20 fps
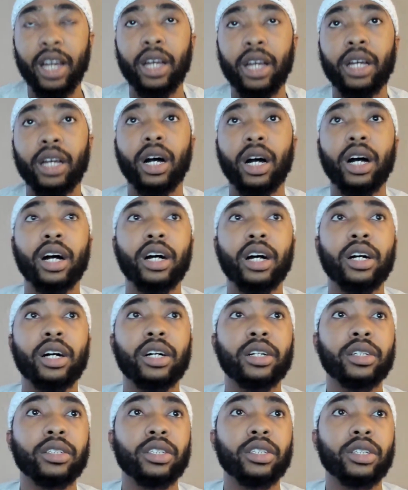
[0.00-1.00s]

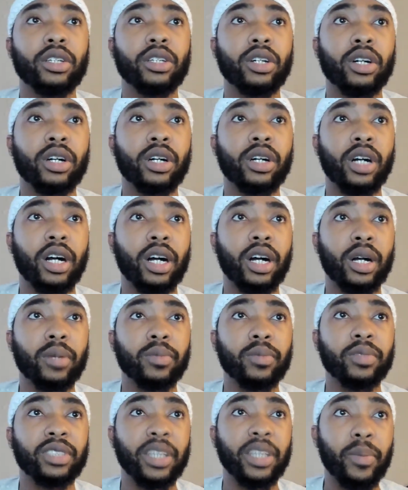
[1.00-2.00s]
your
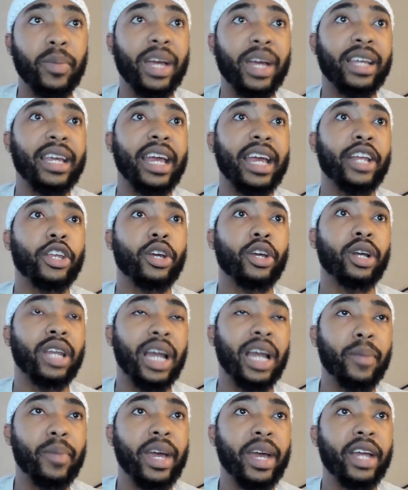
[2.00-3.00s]
semek, and your
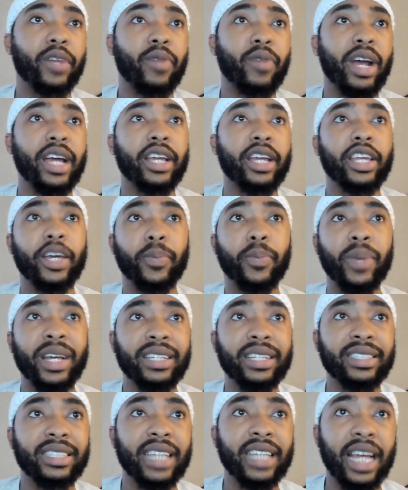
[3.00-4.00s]
lamed, right? Your
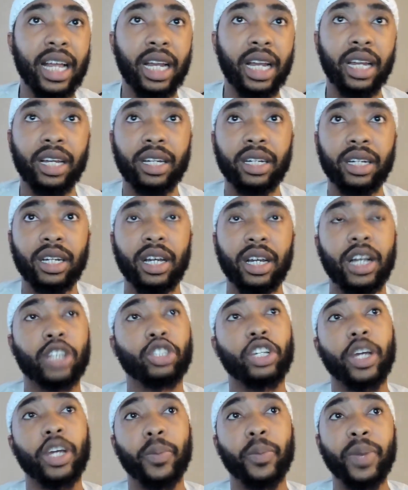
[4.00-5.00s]
pesel.
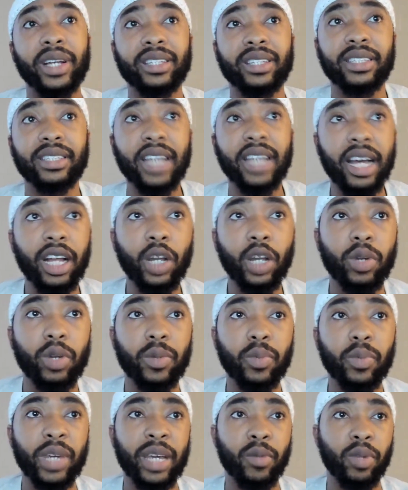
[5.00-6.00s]
So your pesel
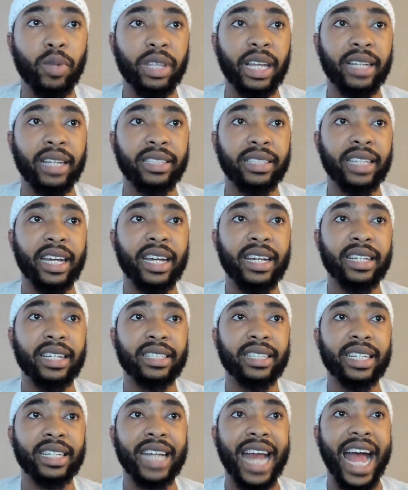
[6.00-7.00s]
would be what they say
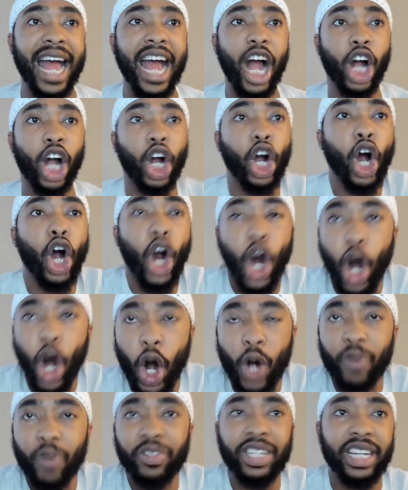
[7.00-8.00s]
is an
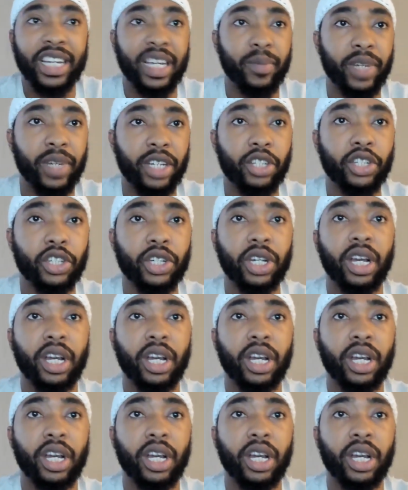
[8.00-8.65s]
carved image,